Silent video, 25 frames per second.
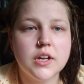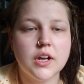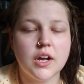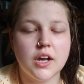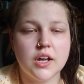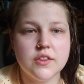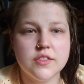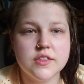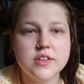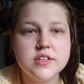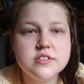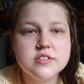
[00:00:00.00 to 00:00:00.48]

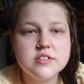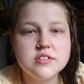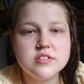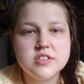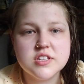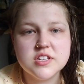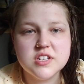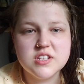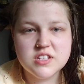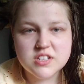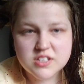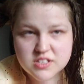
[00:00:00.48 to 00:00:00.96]
And this is
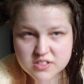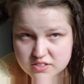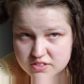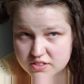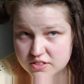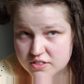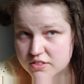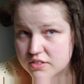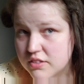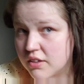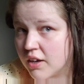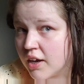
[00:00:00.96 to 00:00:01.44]
the
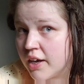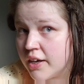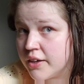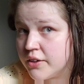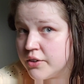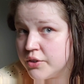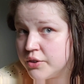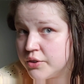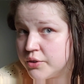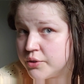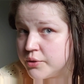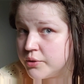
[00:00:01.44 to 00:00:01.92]
easy
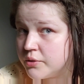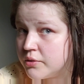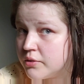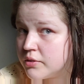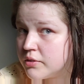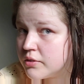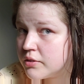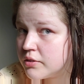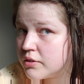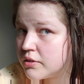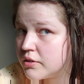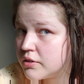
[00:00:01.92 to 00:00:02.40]
side, dude.
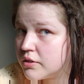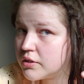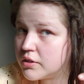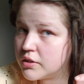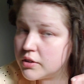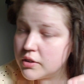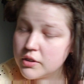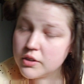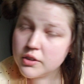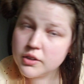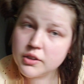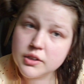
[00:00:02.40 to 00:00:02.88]

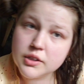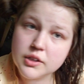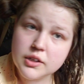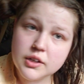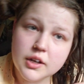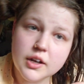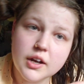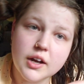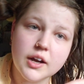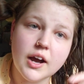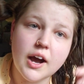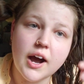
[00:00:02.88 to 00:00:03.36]

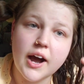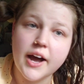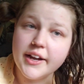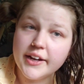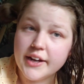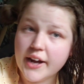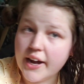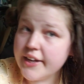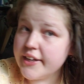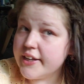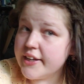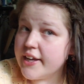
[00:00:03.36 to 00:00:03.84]

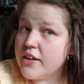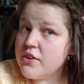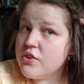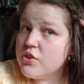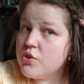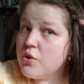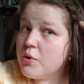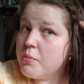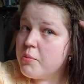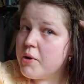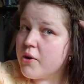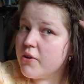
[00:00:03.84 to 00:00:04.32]
I get
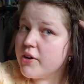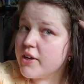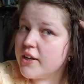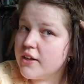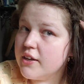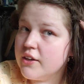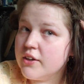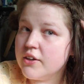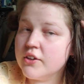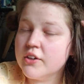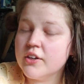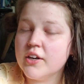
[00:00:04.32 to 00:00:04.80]
to about
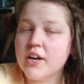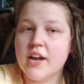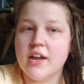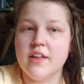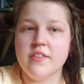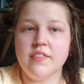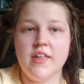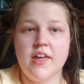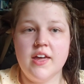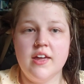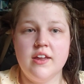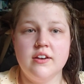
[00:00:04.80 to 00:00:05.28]
here
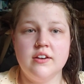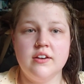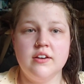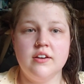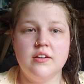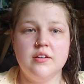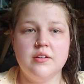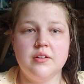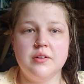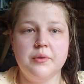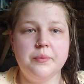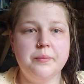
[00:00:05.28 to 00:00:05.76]
and
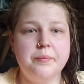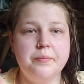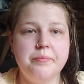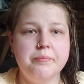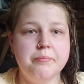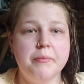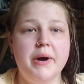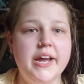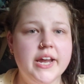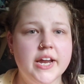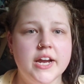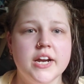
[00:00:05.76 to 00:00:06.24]
then
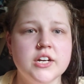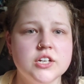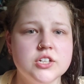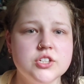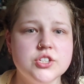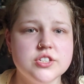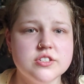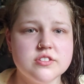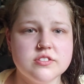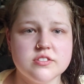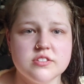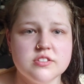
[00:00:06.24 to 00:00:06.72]
my hair
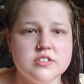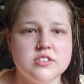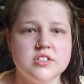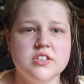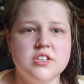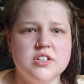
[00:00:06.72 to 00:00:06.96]
just...